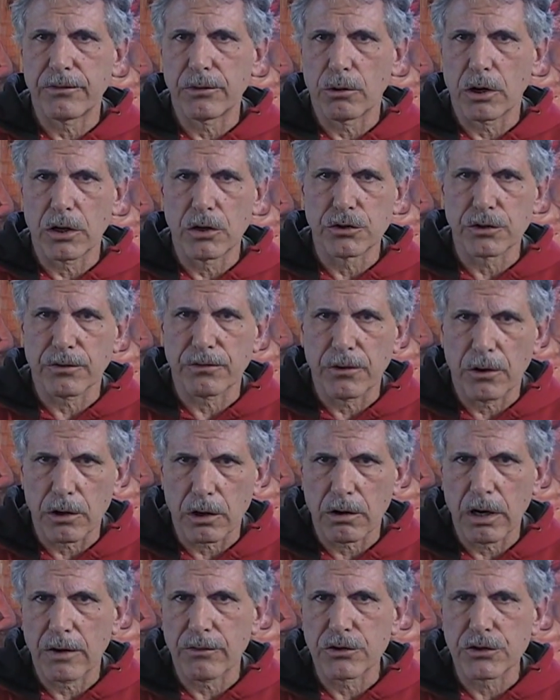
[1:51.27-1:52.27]
if you want to use a
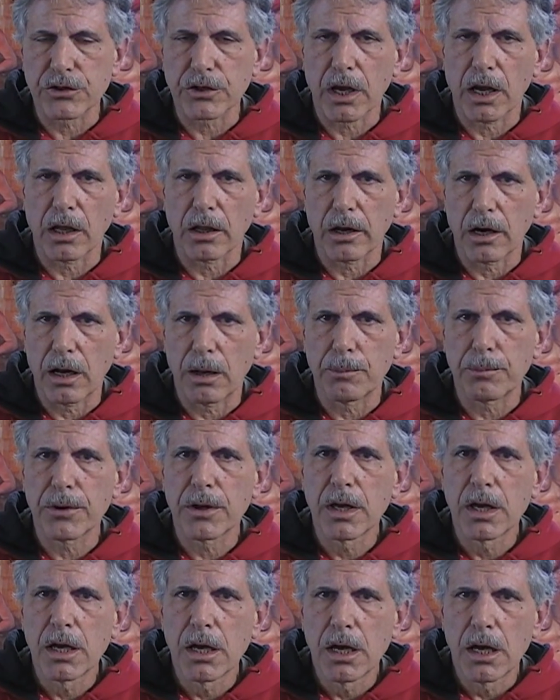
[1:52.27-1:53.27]
photograph and scale it up.